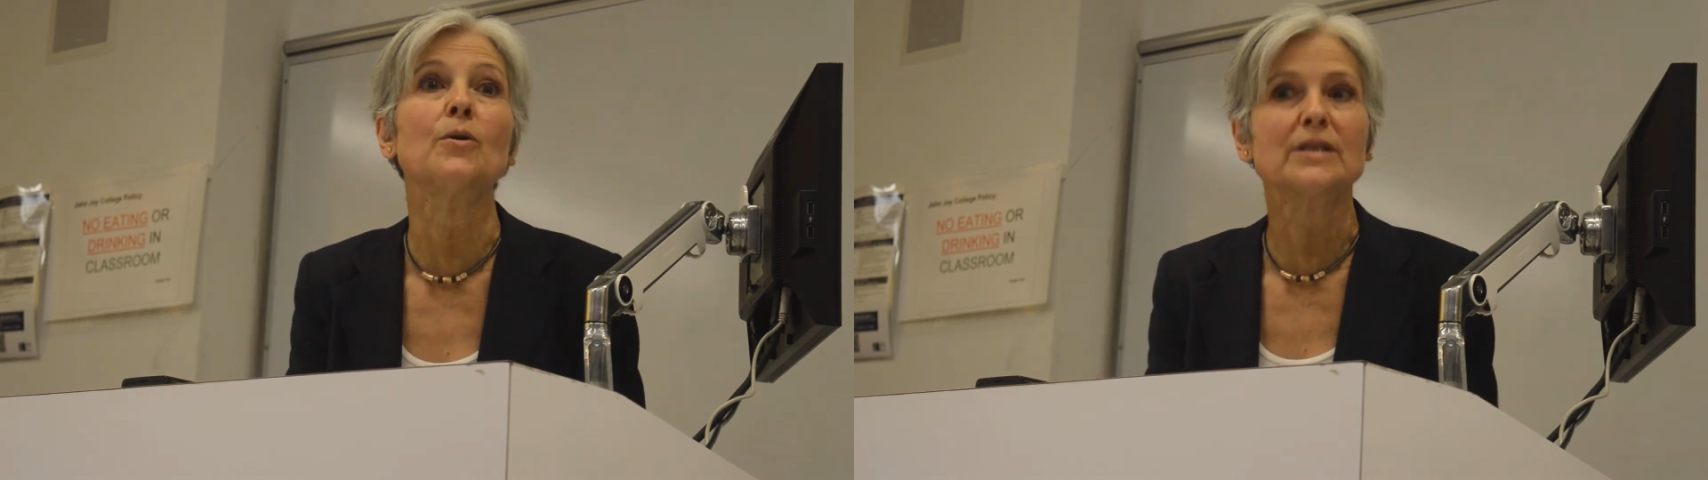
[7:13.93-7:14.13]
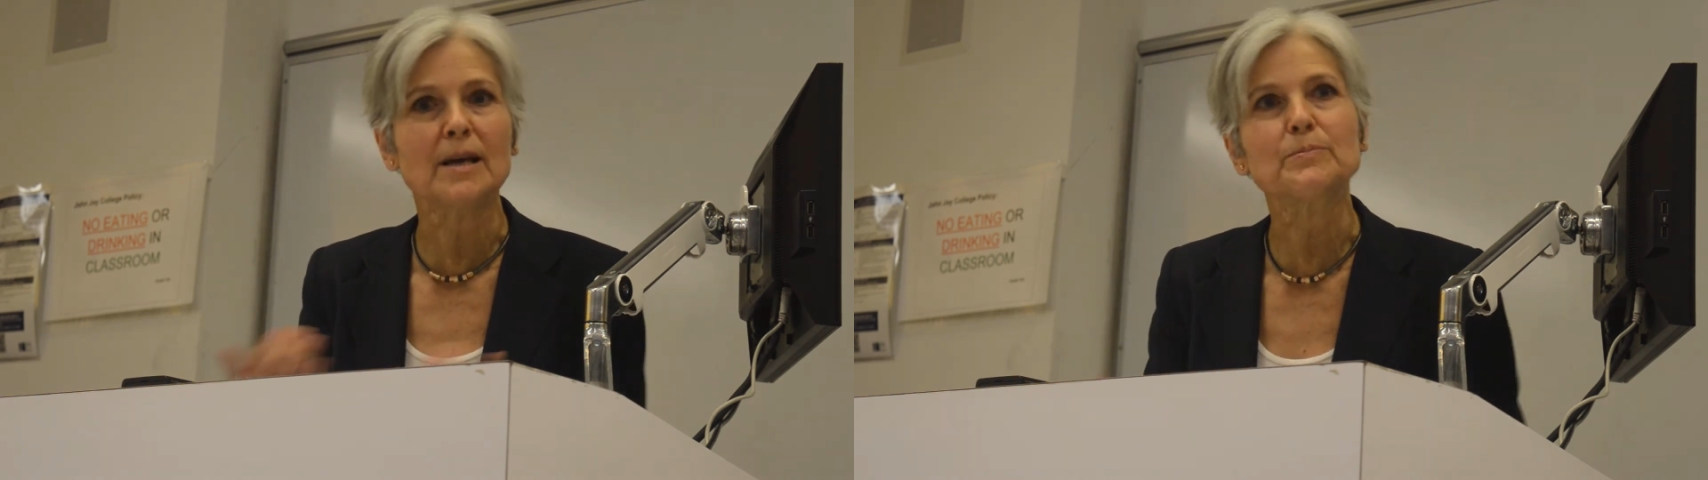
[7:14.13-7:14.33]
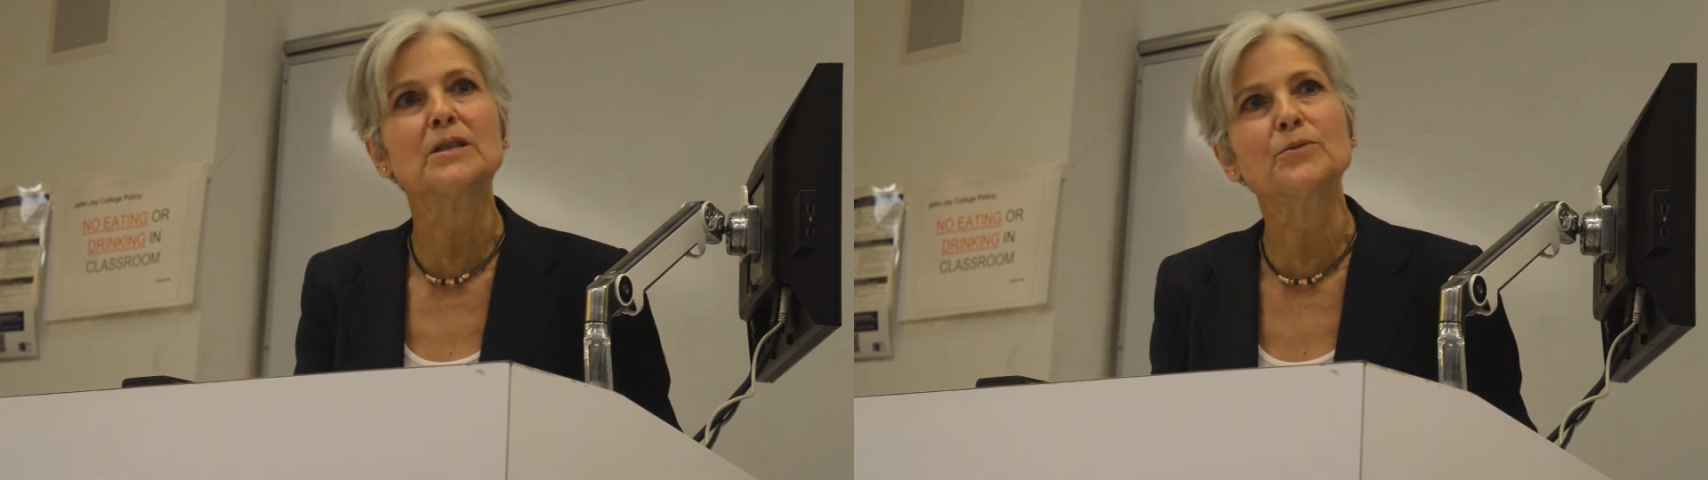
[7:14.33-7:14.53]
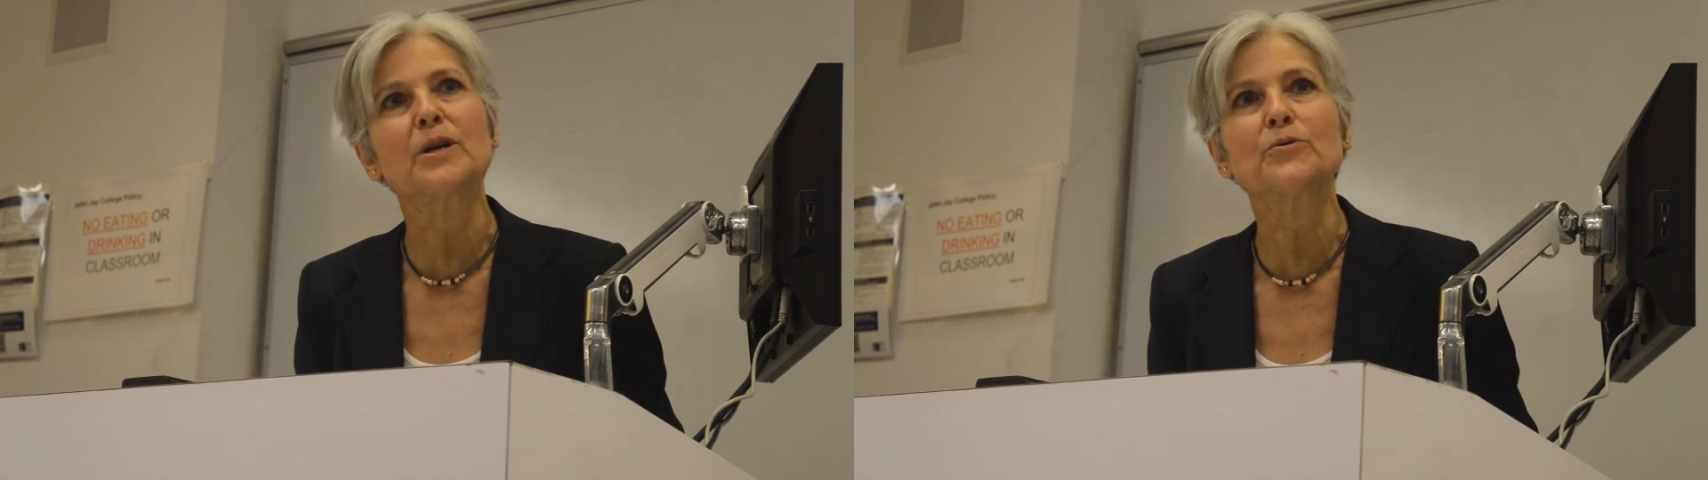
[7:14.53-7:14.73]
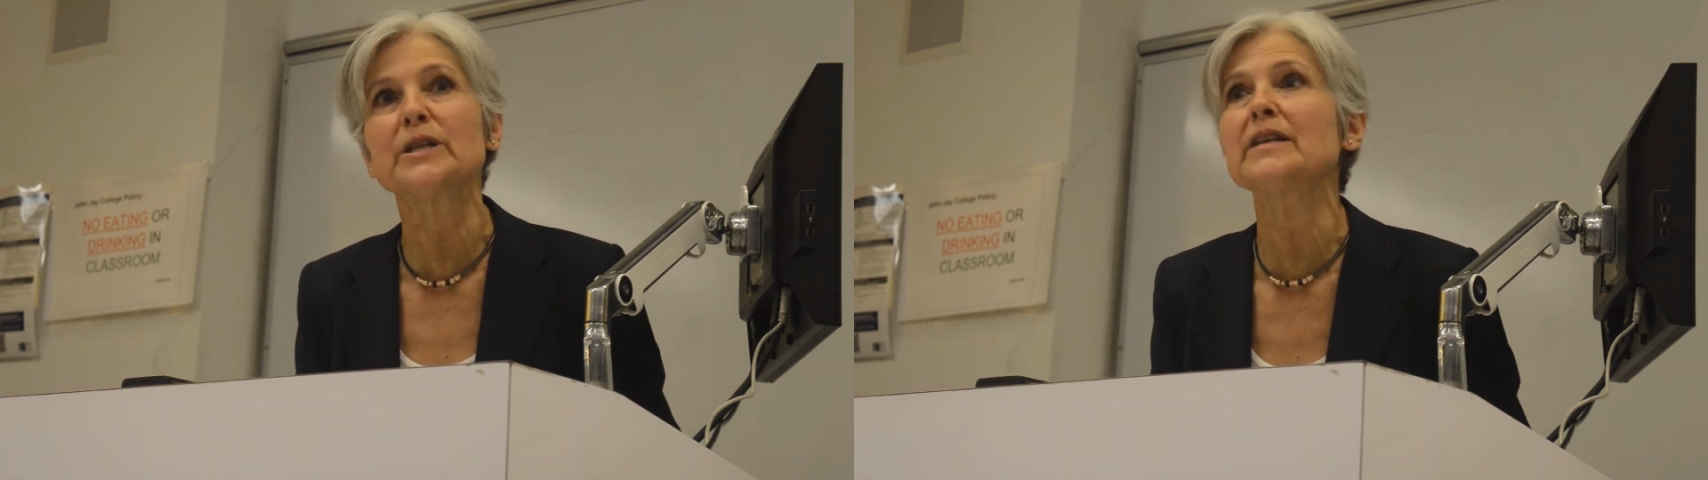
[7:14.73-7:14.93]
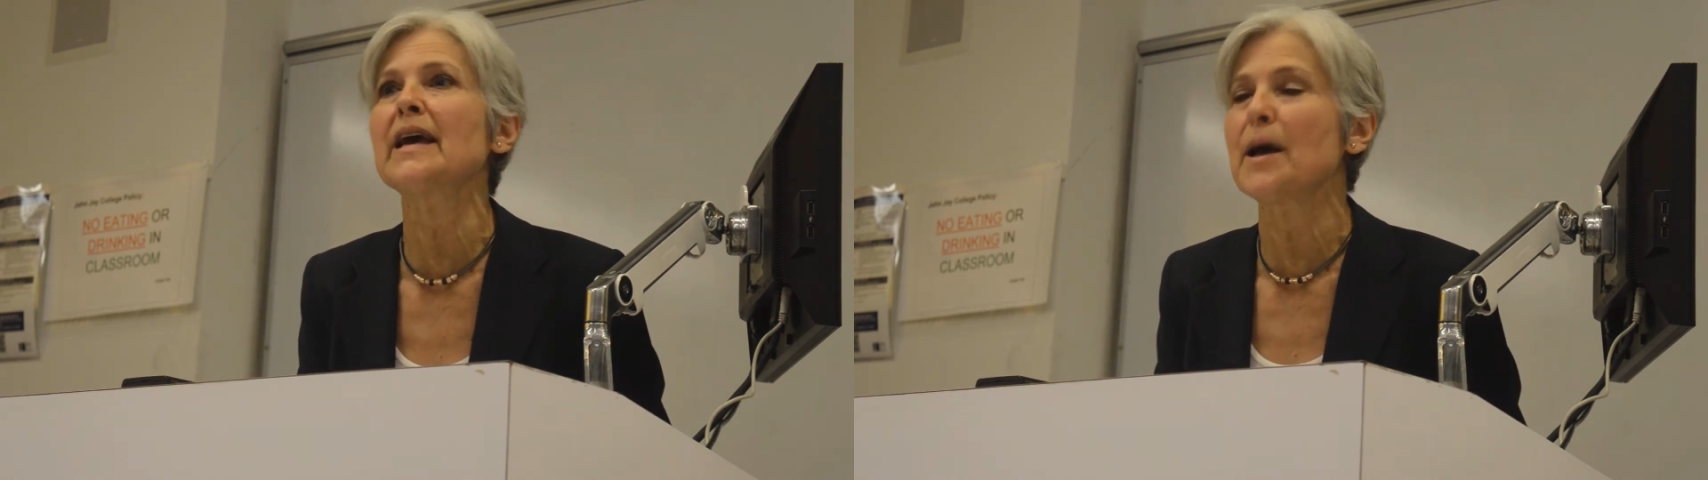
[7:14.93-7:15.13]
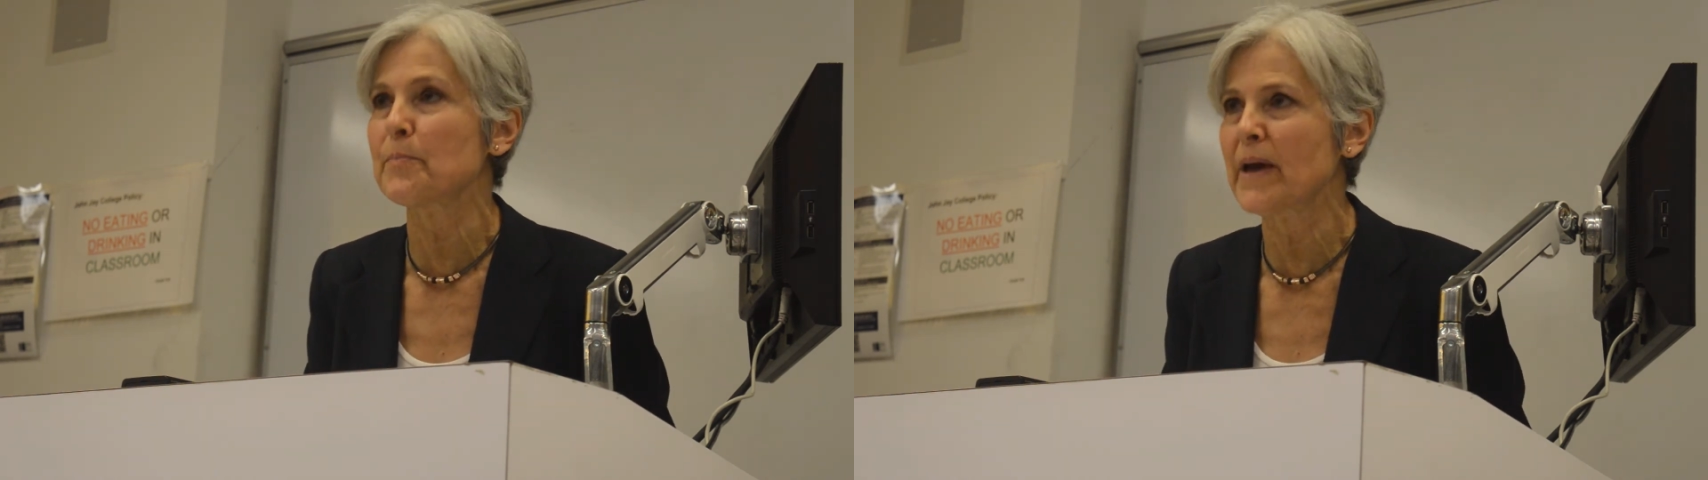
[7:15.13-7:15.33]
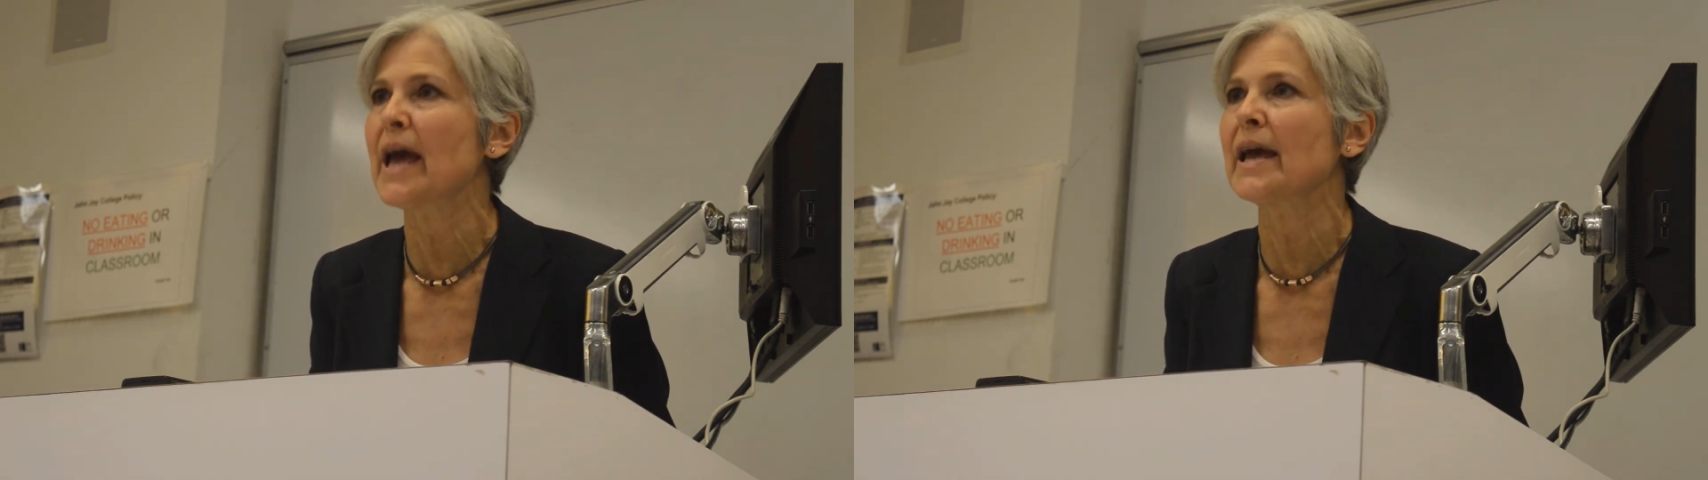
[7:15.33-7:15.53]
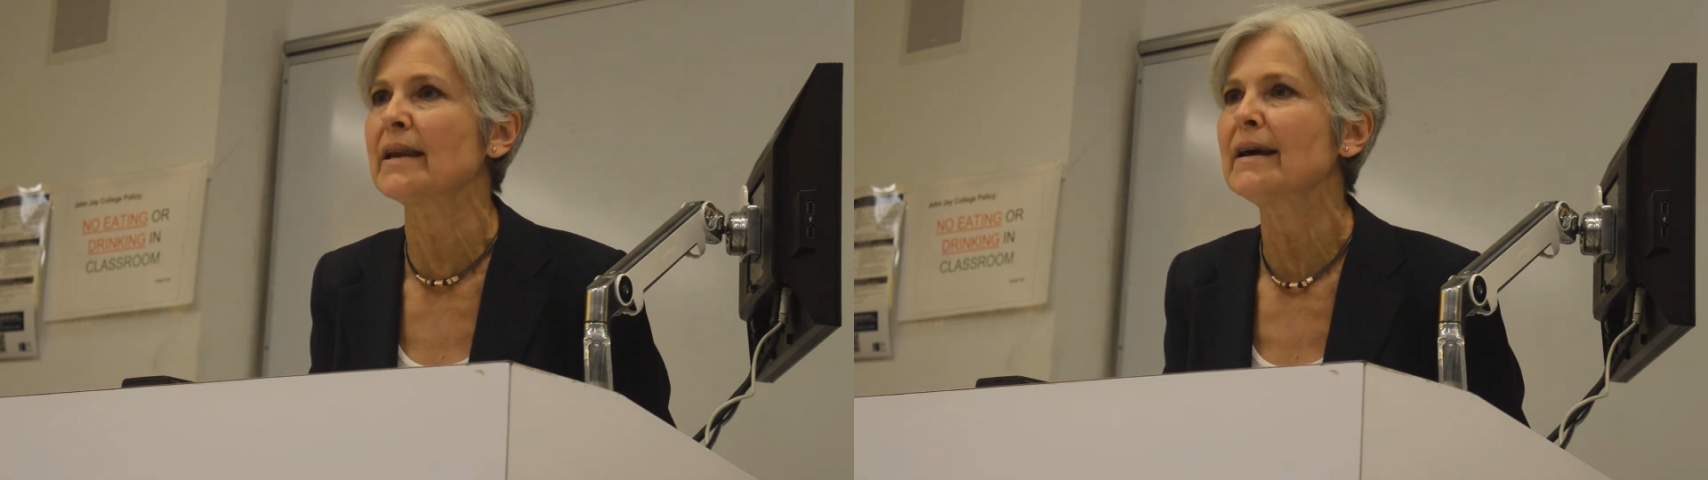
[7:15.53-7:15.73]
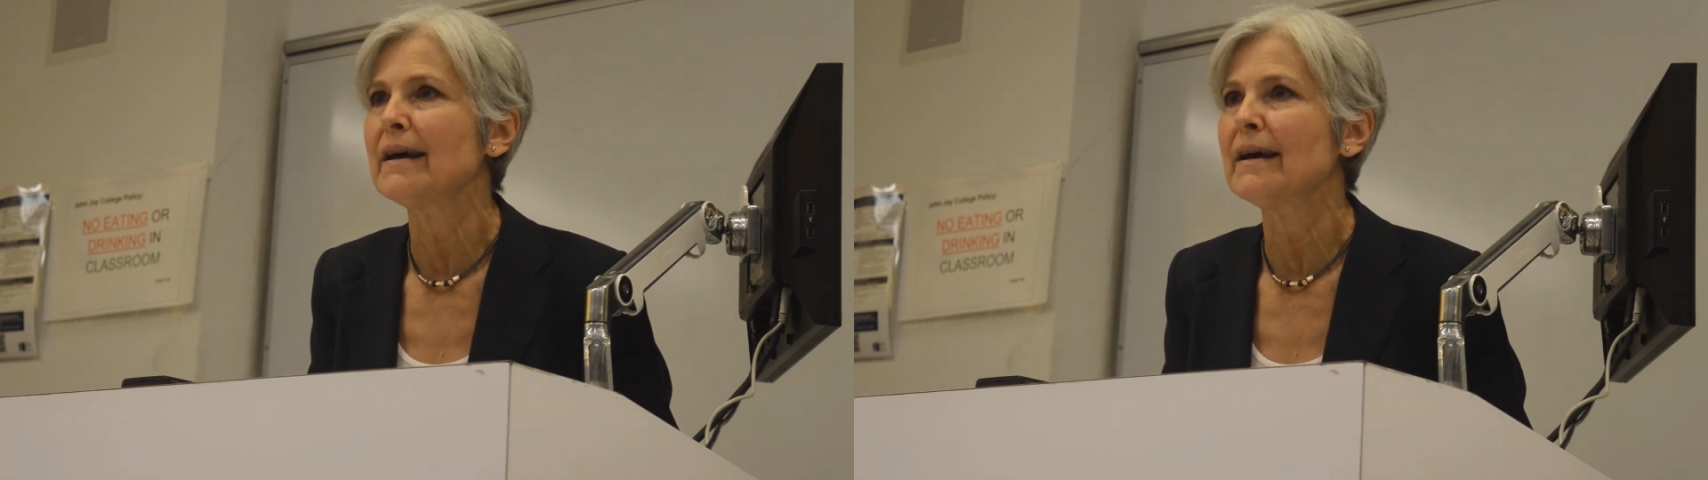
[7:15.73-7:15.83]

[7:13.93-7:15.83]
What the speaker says: except into a green campaign,